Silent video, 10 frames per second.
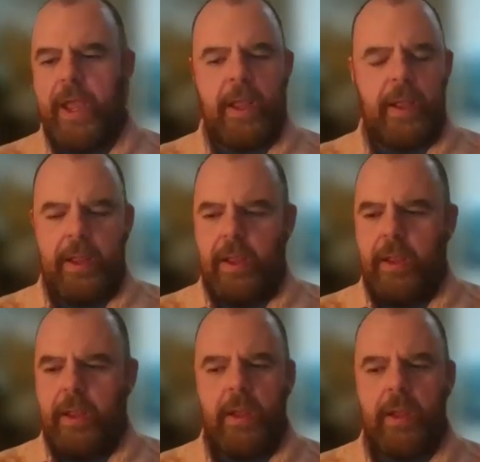Right.
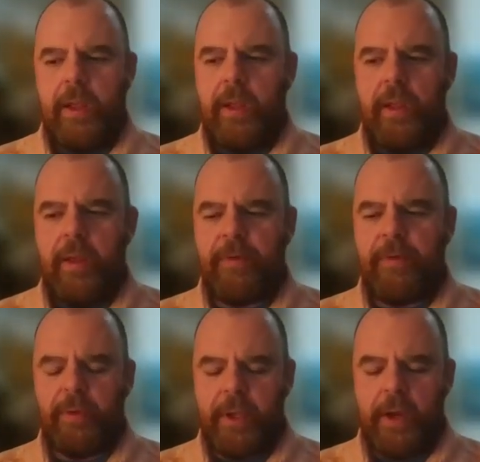If
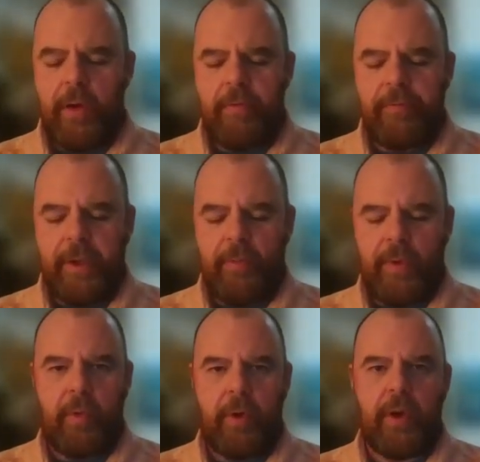you look at Irving,
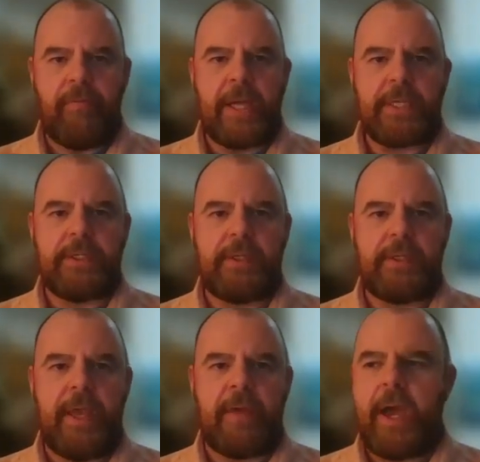where we're invested,
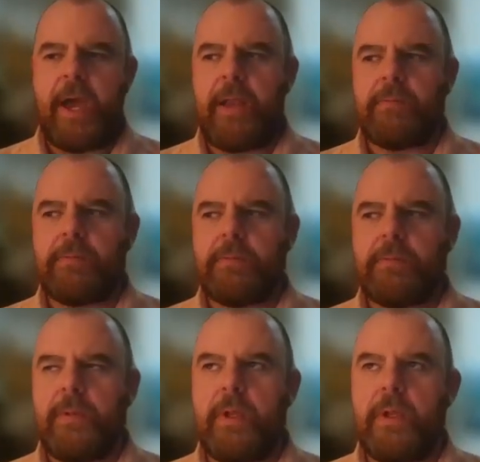they've got
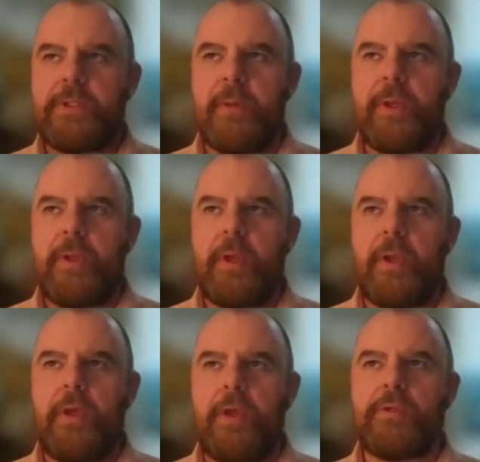some
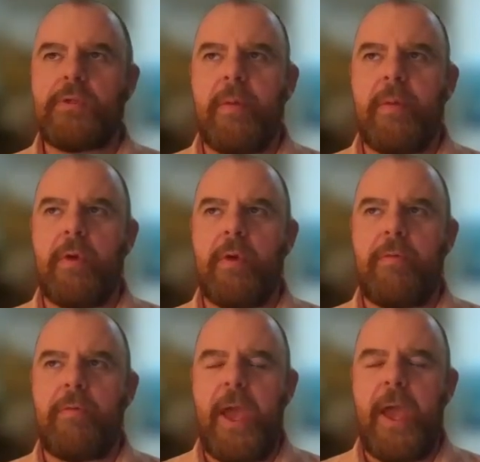huge number
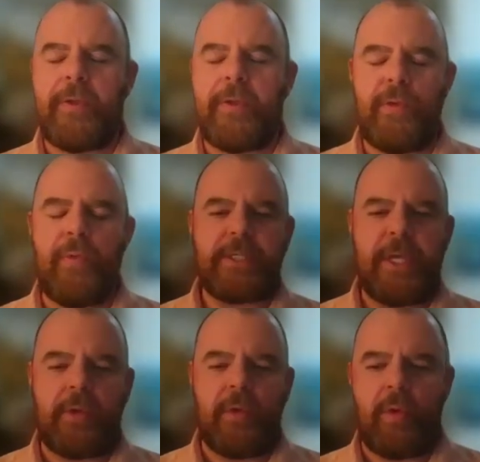of U.S.
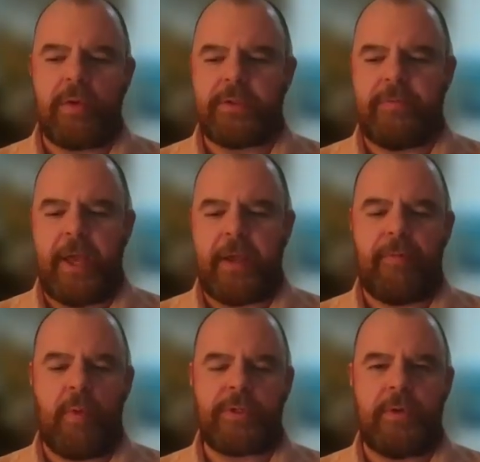headquarters of like
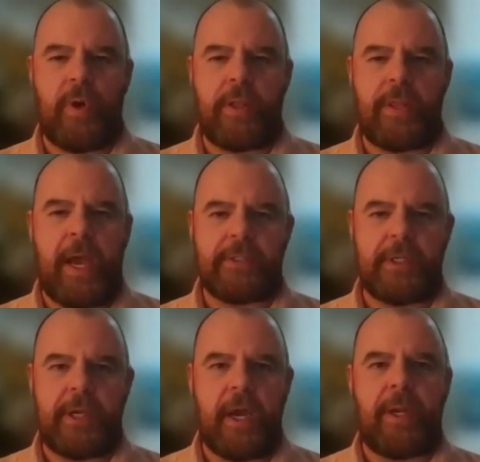Fortune
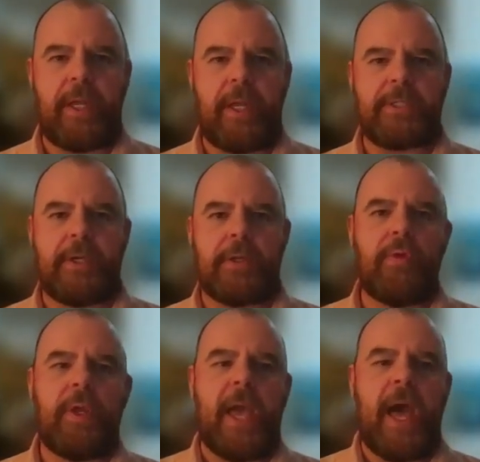1000 companies,
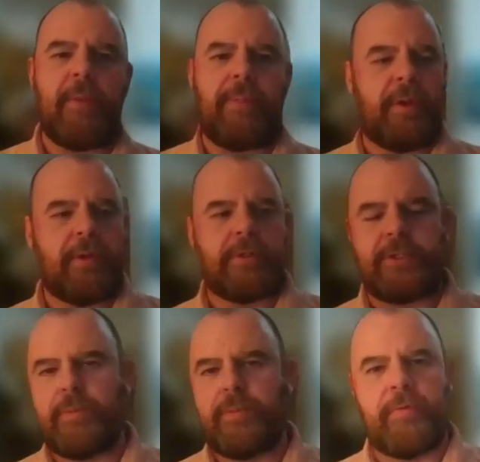including Caterpillar
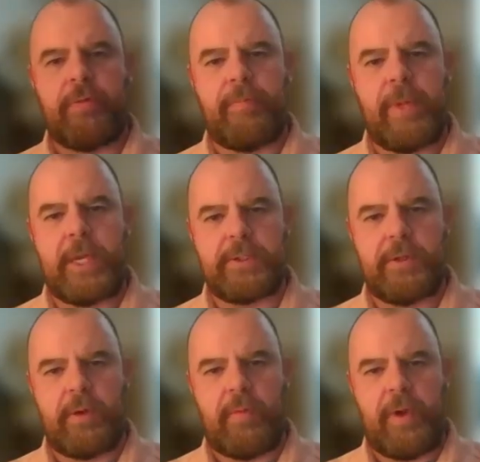just moved from
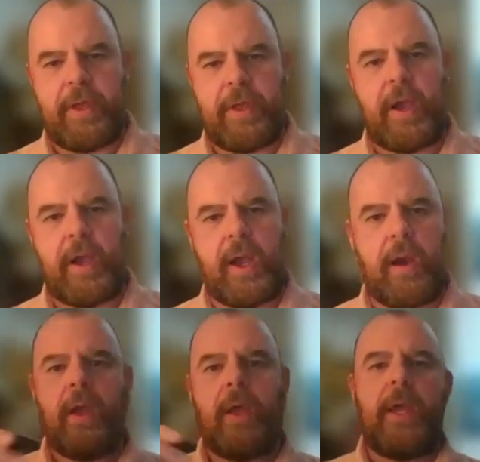Minnesota or wherever they
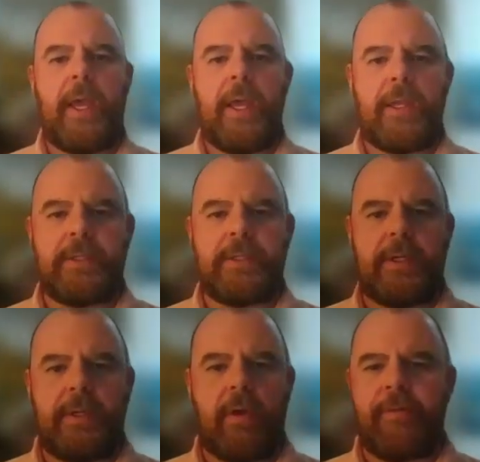are
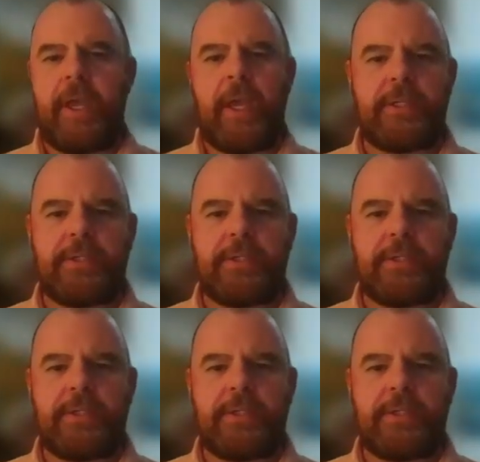into Irving.